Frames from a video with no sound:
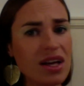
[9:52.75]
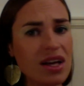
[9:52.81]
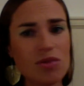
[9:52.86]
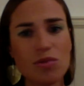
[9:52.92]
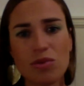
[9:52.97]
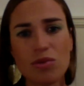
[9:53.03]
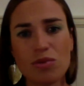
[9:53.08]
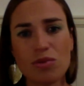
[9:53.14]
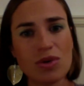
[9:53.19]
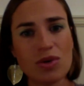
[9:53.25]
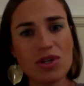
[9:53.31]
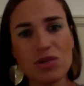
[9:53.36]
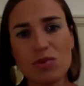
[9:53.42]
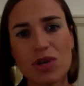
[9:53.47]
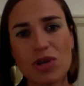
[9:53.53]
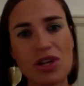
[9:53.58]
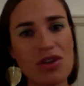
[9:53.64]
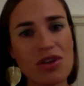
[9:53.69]
what
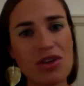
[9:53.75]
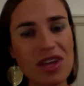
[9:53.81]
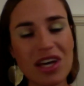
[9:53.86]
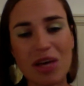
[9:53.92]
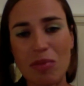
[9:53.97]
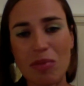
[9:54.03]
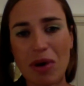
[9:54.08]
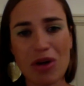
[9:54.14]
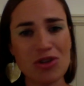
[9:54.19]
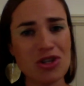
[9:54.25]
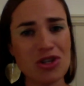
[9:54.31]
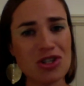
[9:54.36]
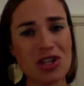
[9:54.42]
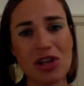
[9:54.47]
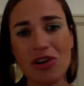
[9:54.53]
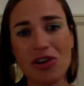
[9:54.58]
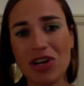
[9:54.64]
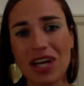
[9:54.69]
do you think about just
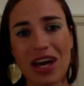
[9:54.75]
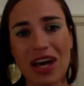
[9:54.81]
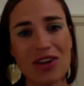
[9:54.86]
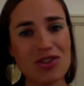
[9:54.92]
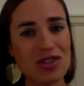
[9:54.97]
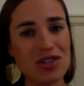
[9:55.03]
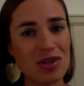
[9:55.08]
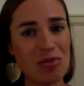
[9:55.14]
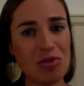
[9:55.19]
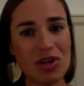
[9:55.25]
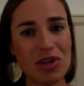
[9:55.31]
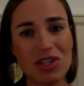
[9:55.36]
learning how to separate